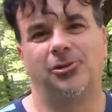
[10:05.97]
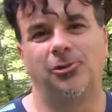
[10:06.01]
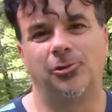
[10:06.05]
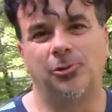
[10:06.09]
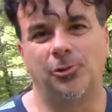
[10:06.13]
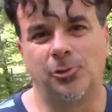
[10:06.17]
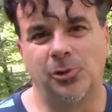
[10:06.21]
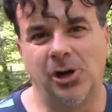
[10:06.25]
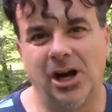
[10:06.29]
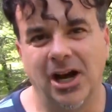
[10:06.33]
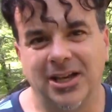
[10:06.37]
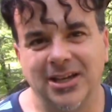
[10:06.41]

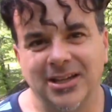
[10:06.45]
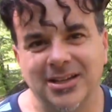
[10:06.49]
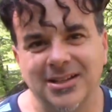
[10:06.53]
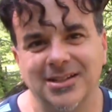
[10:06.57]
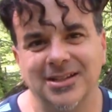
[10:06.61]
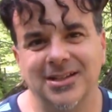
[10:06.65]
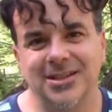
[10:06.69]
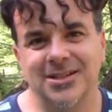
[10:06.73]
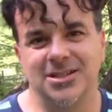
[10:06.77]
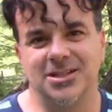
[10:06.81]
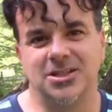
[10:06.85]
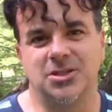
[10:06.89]
rocket
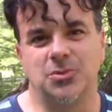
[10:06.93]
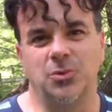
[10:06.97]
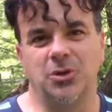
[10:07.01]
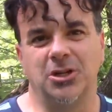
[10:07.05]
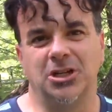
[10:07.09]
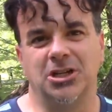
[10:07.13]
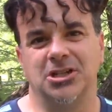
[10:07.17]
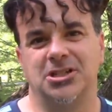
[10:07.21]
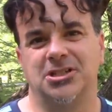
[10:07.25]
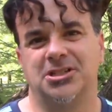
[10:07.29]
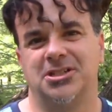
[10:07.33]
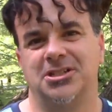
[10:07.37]
in
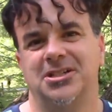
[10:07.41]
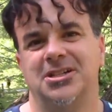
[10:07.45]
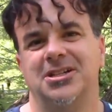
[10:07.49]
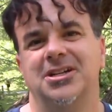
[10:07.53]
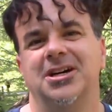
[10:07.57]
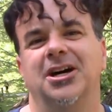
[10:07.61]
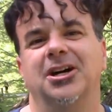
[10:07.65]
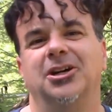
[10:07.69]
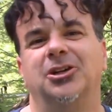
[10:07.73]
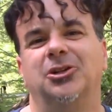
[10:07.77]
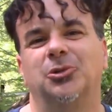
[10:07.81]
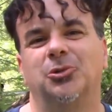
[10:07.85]
Swedish.
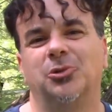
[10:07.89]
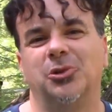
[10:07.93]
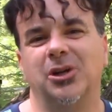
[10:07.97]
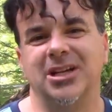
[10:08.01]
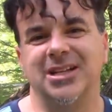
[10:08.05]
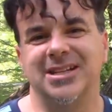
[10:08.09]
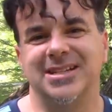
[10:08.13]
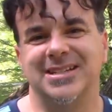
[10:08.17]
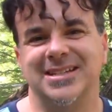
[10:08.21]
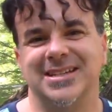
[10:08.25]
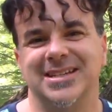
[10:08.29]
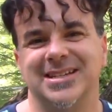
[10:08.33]
A
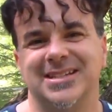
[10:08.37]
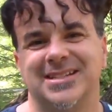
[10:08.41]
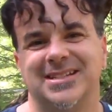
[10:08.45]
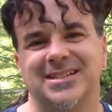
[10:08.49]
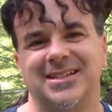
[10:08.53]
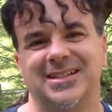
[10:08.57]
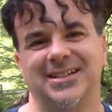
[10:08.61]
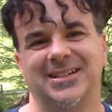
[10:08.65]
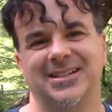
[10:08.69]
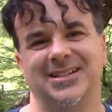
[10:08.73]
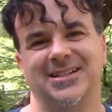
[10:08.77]
great disc.